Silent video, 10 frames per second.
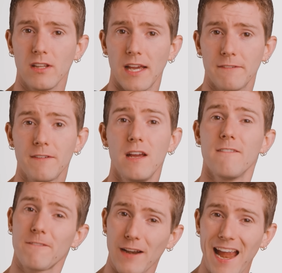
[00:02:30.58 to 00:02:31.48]
life
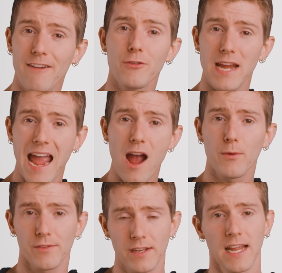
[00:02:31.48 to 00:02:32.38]
for every
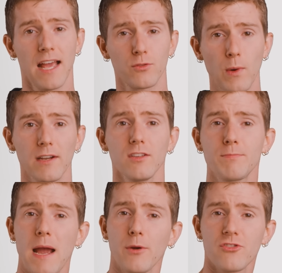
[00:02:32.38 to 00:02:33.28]
hour that it has wireless
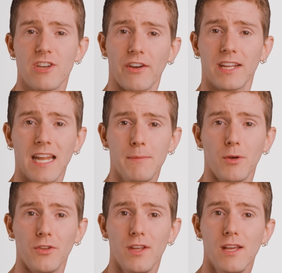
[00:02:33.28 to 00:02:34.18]
power sharing
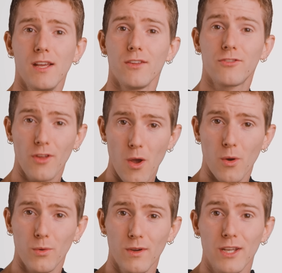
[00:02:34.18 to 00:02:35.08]
enabled.
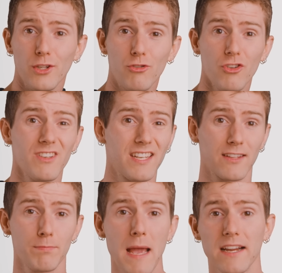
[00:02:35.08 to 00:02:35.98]
So you shouldn't
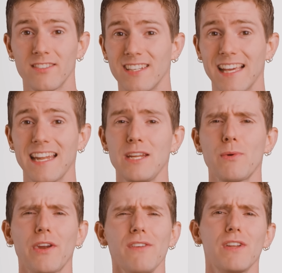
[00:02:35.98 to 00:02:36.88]
expect to get
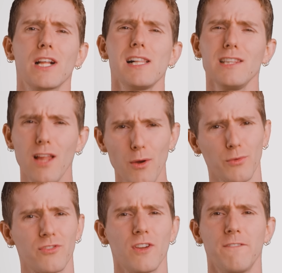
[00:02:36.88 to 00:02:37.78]
anywhere even
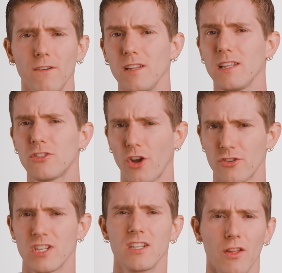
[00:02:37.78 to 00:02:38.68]
close to fully
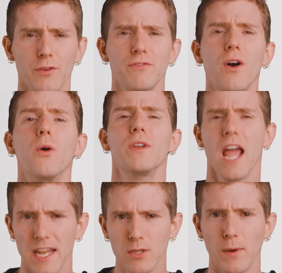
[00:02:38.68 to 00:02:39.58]
charging another phone
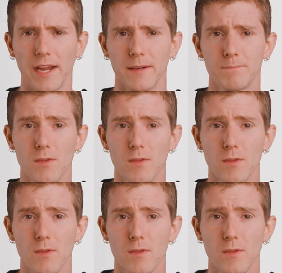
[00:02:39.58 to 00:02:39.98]
anyway.